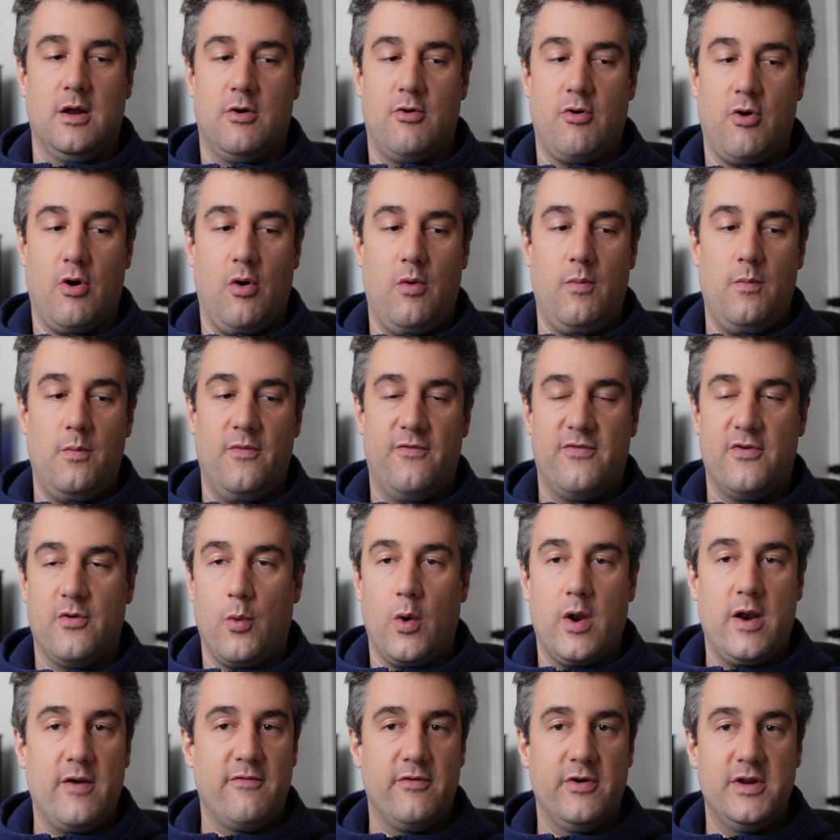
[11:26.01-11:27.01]
Chrome, for
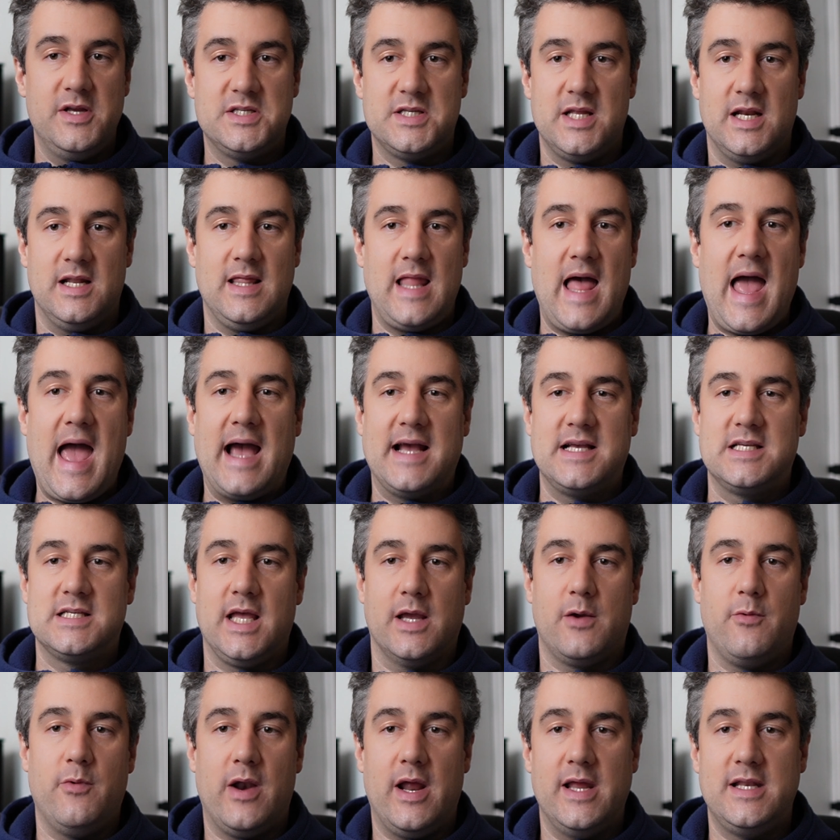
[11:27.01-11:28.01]
whatever reason, it lags.
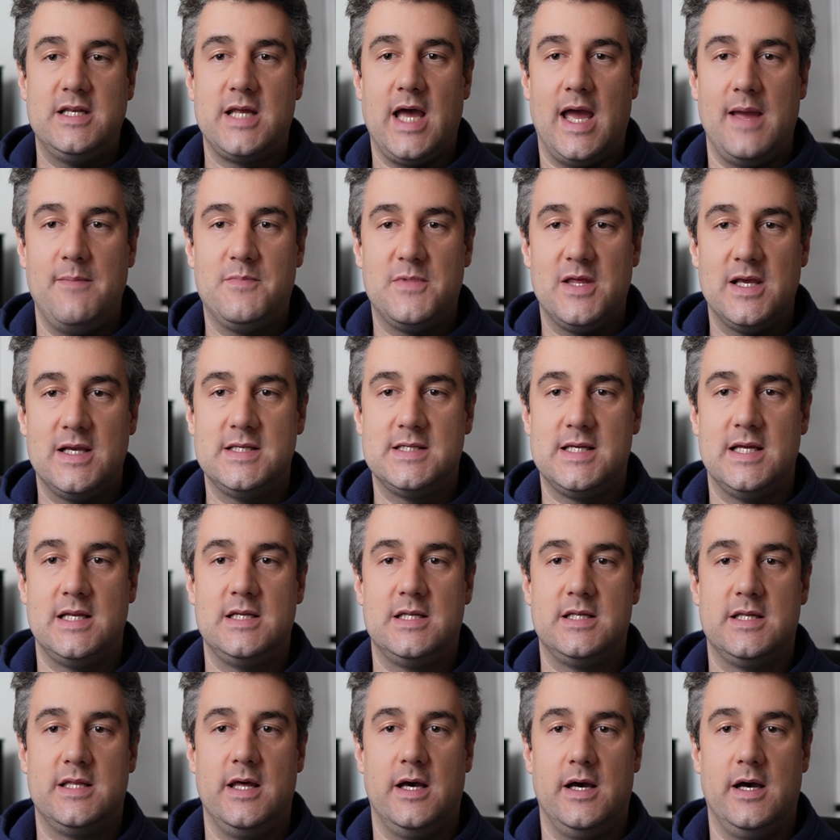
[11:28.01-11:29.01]
Like when I type things
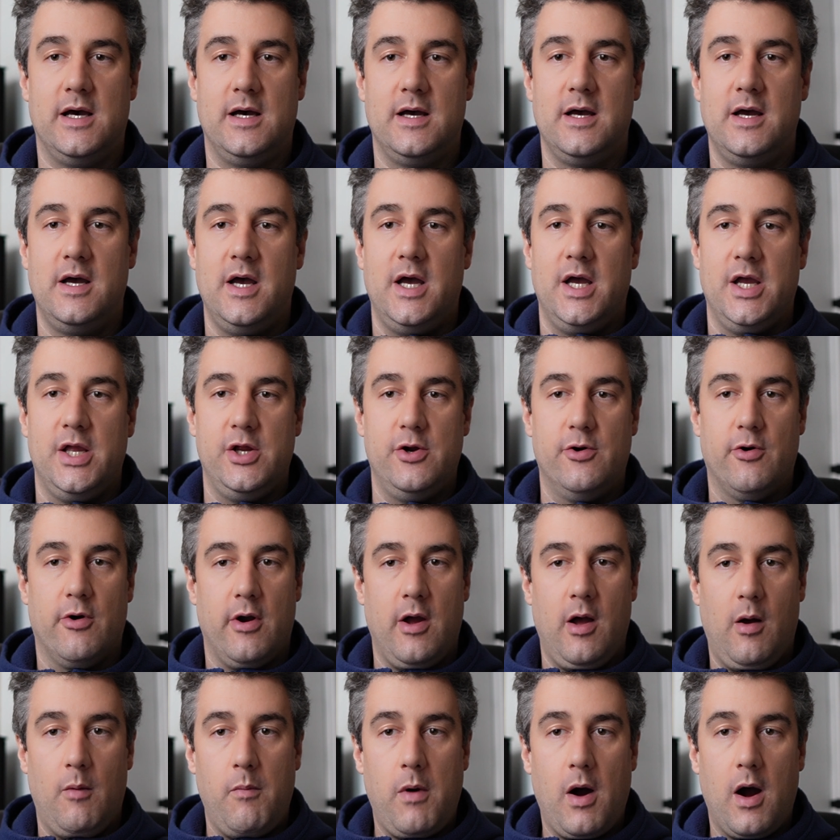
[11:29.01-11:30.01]
into the
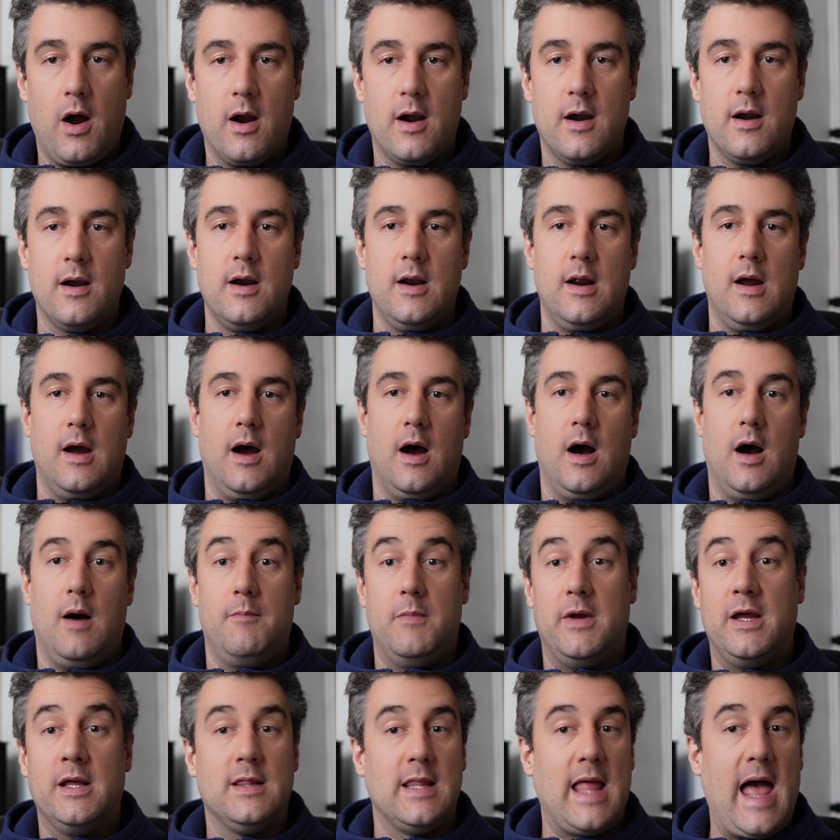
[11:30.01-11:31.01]
URL bar,
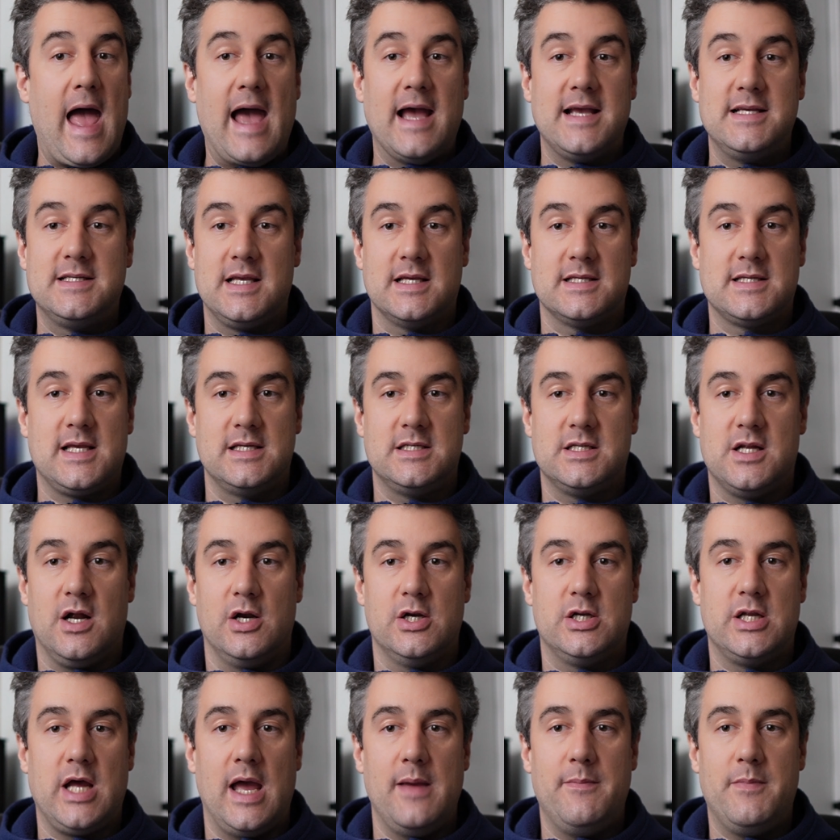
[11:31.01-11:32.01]
it lags as I
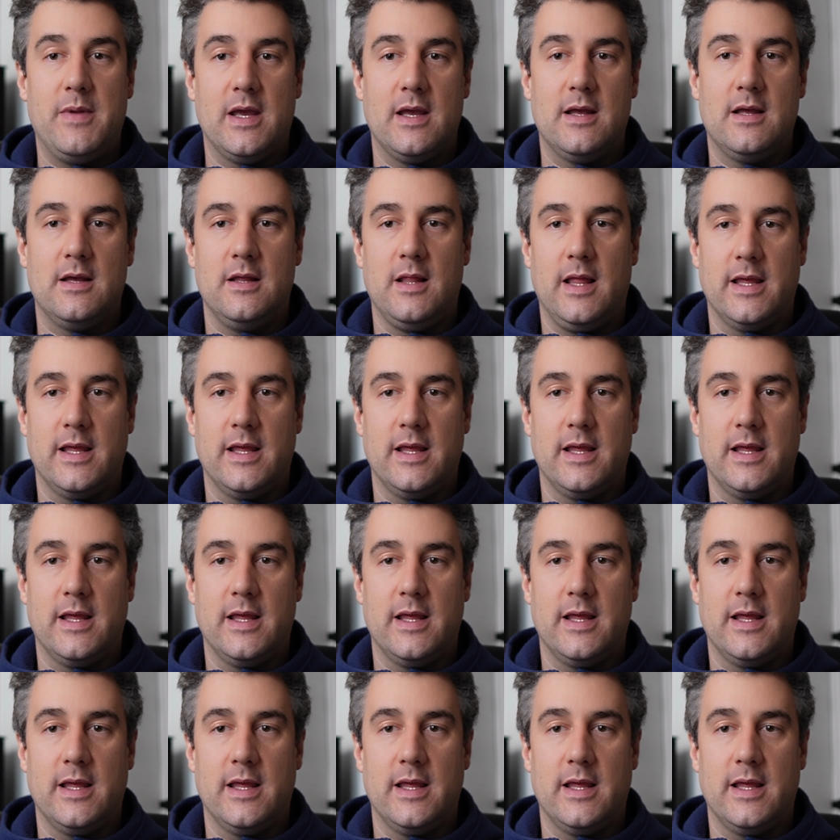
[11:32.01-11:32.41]
start typing.